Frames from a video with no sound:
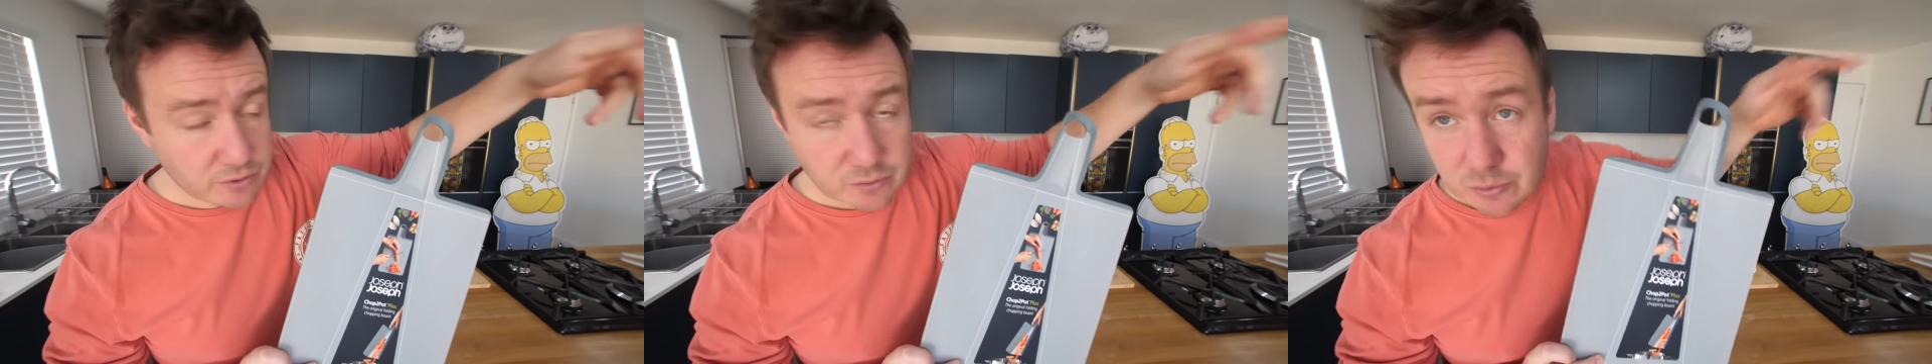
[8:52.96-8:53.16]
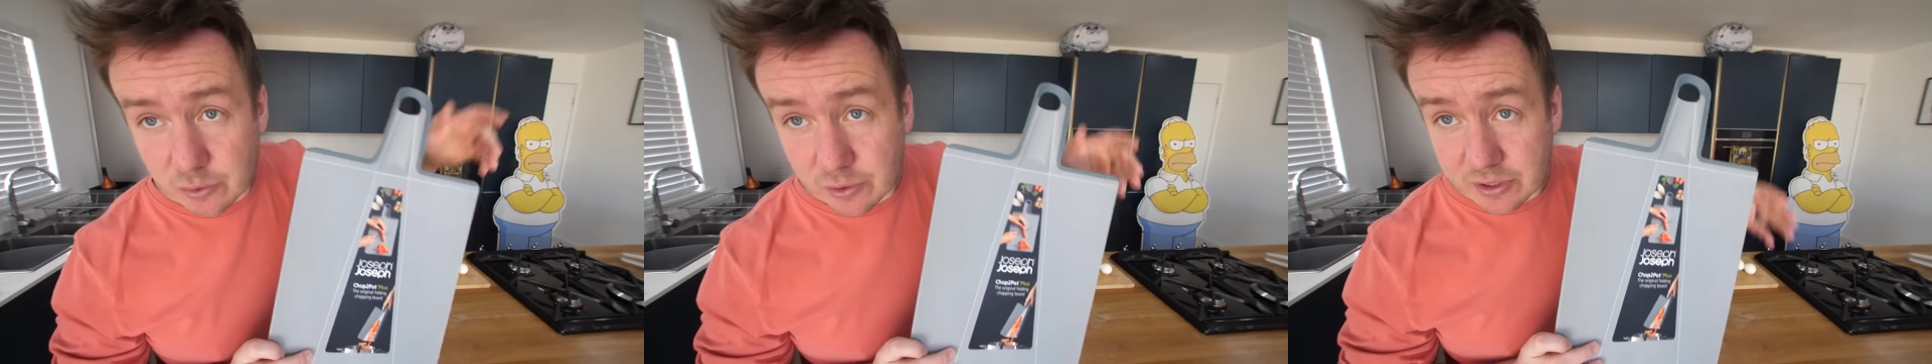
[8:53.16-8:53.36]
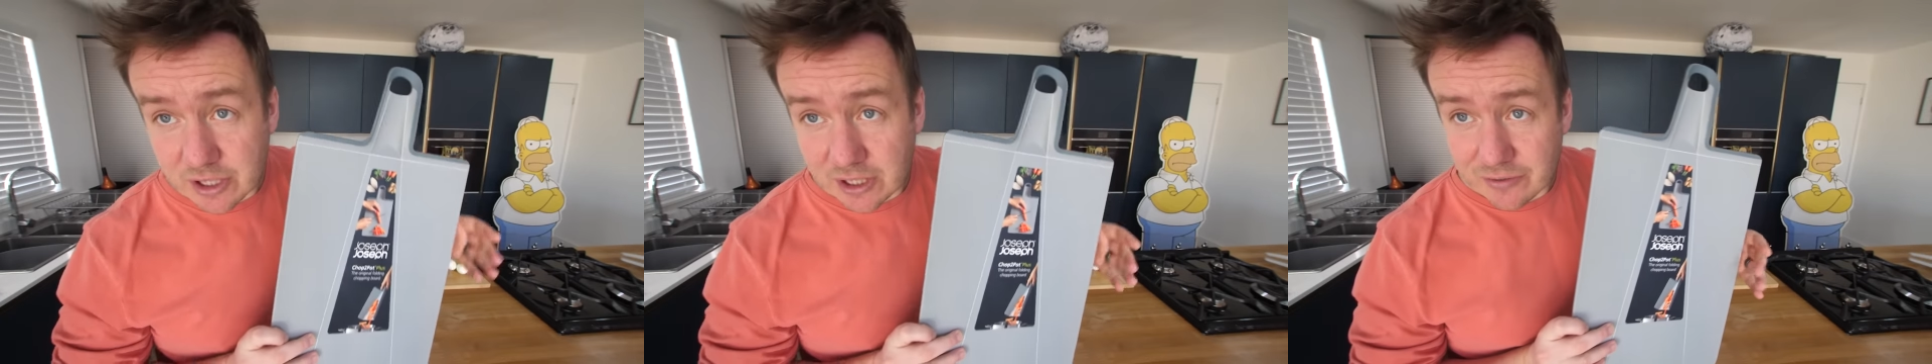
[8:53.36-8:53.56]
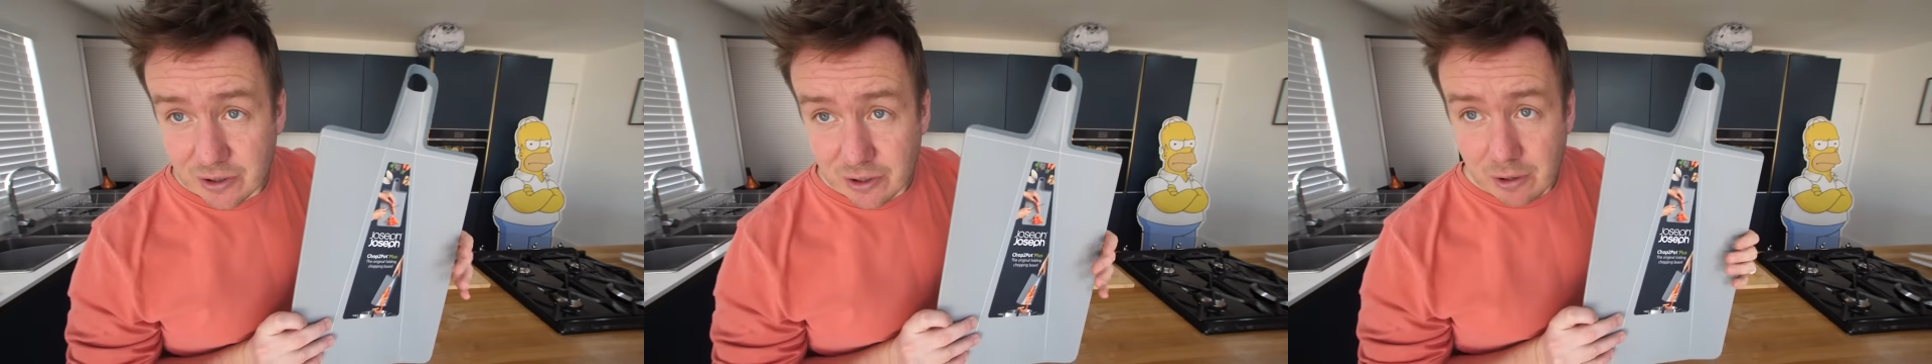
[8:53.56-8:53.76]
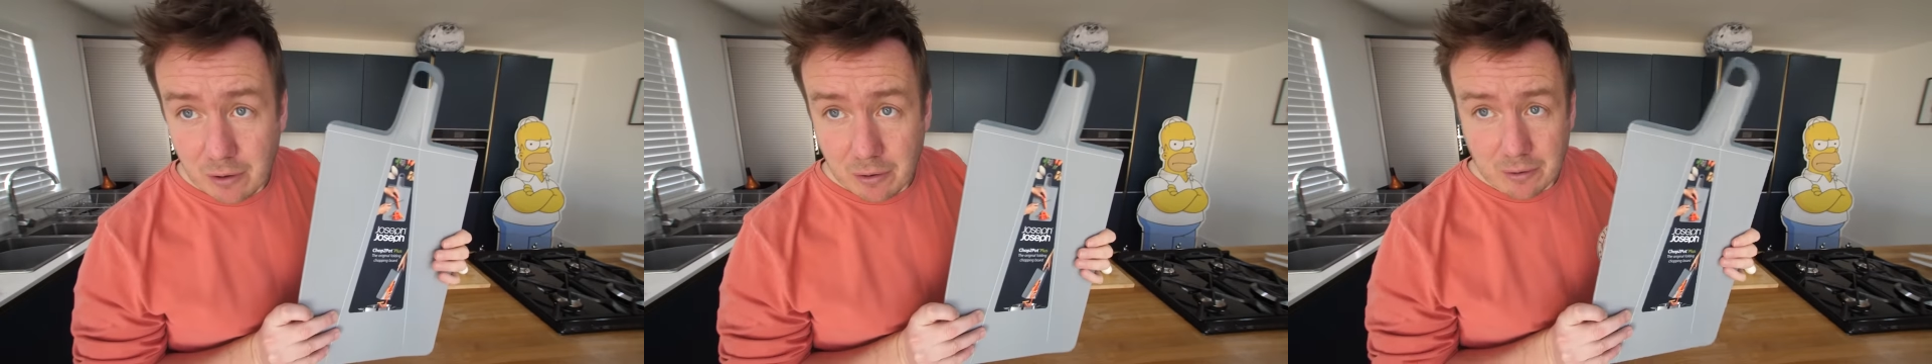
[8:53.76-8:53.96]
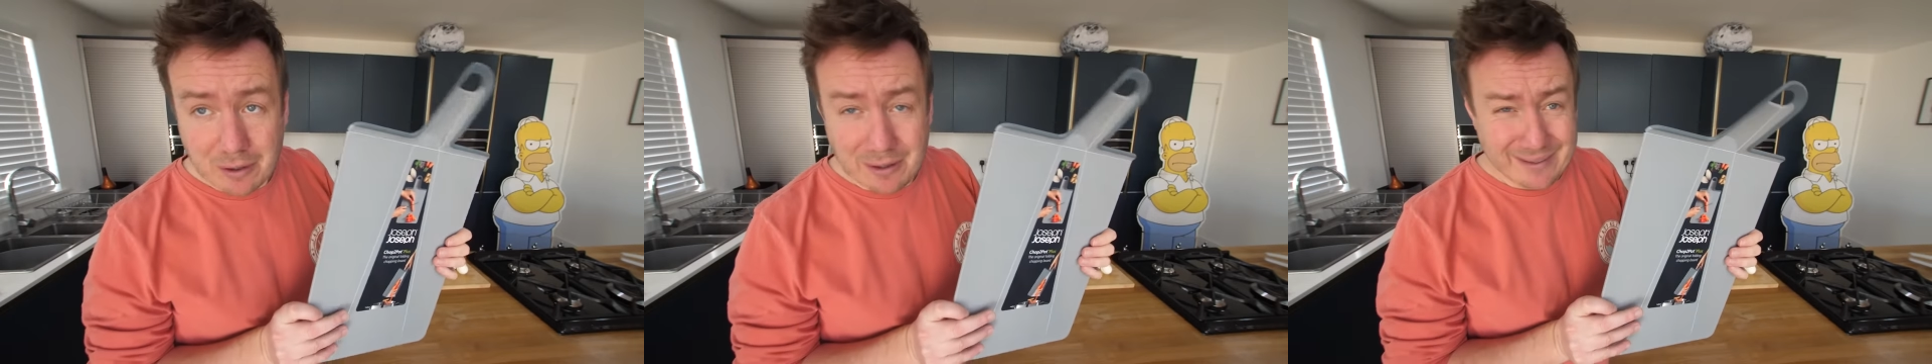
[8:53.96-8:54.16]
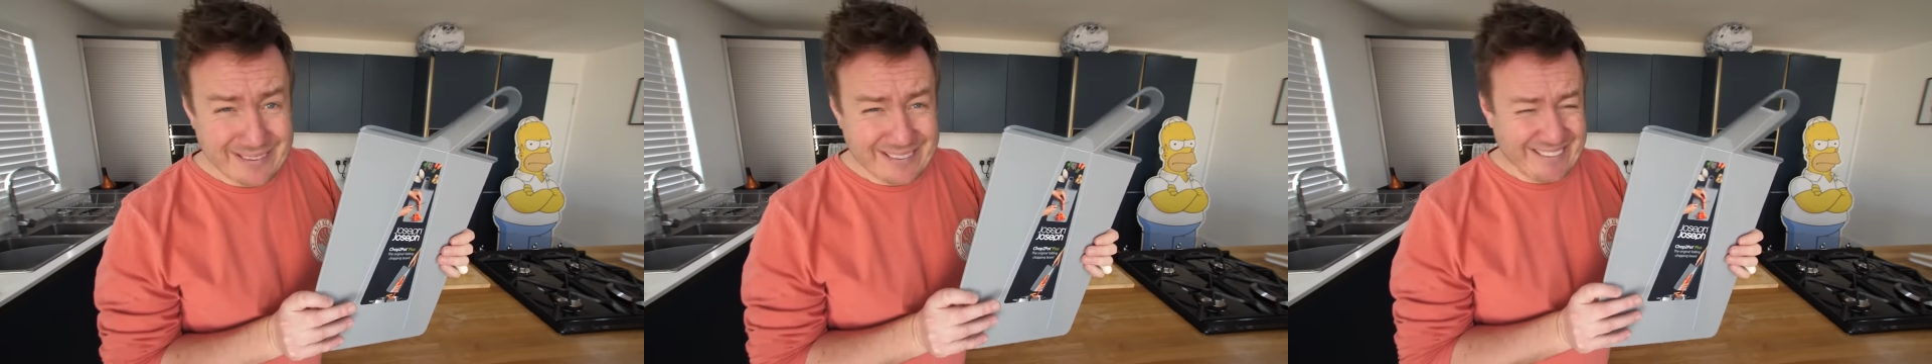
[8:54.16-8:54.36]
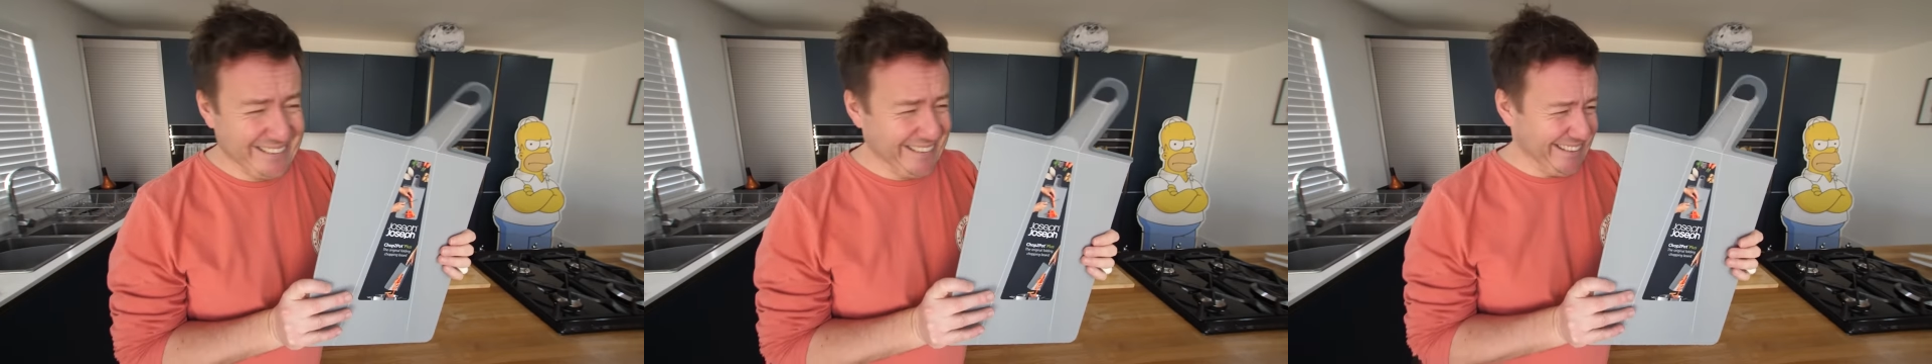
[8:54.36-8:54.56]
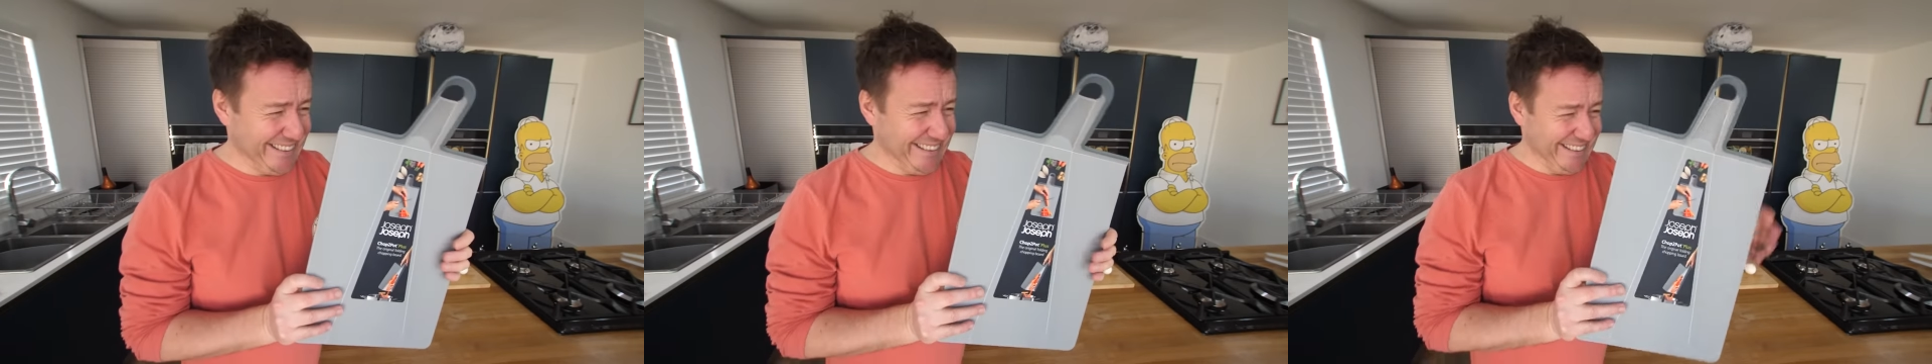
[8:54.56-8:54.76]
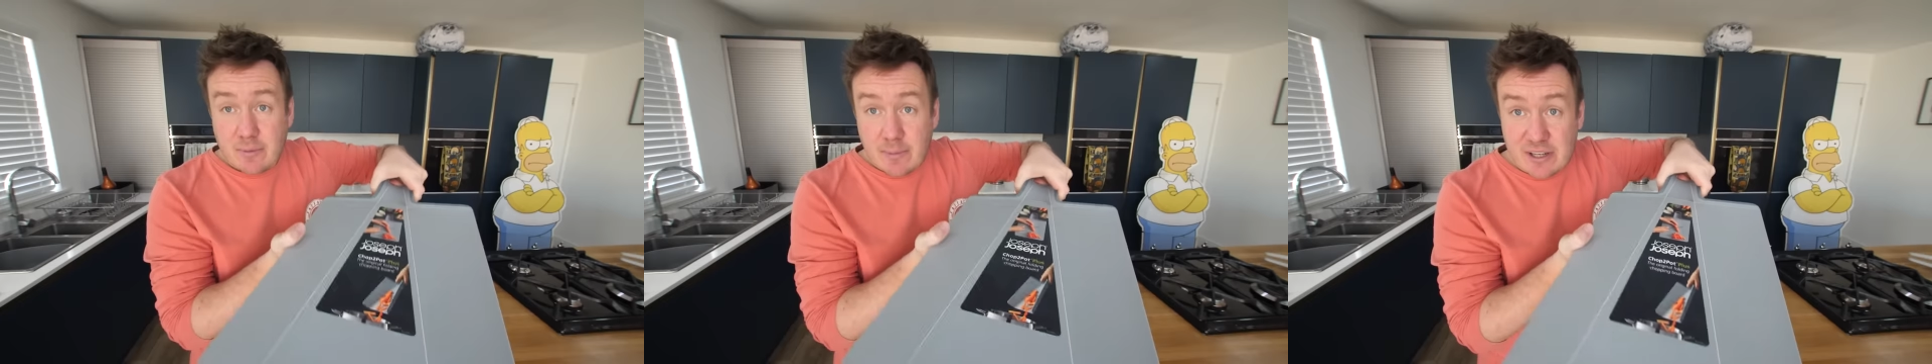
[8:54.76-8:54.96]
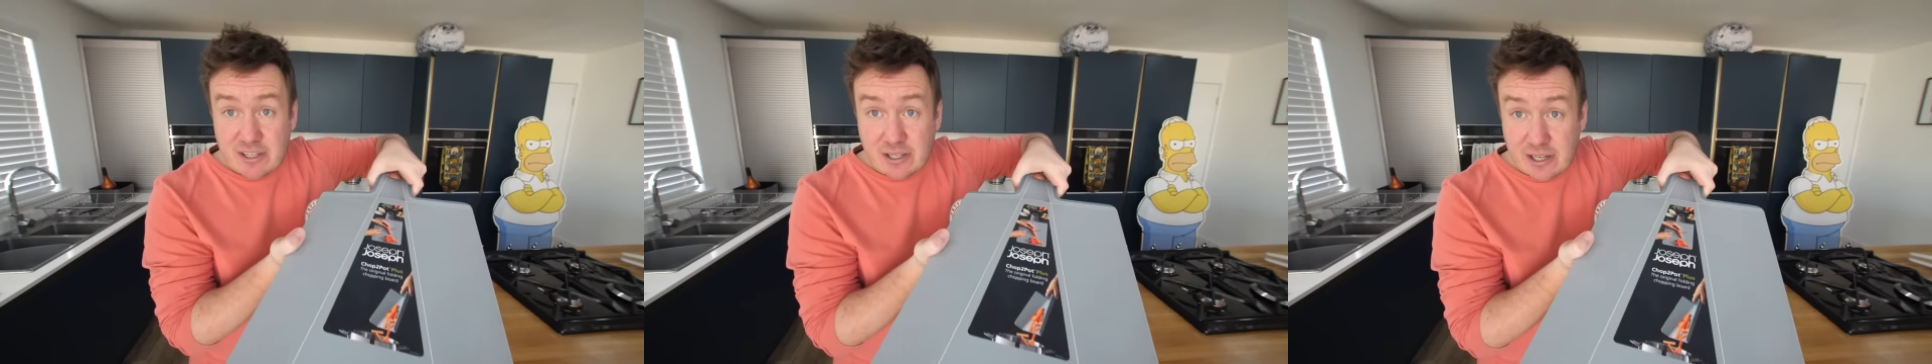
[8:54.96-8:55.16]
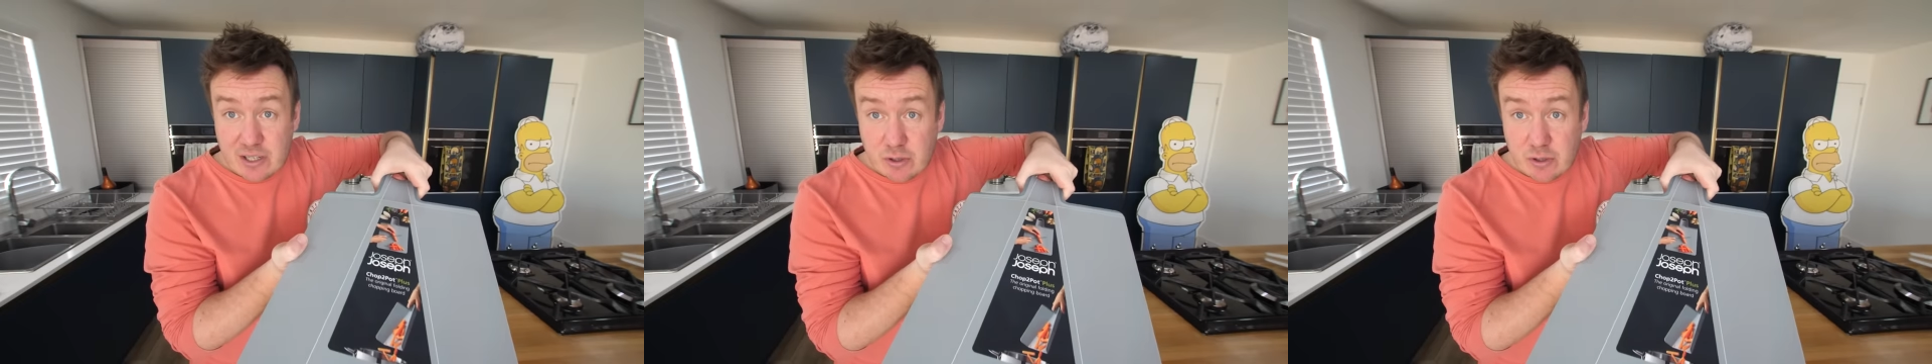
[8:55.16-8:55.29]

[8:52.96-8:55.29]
on the wall instead of our clock. But basically,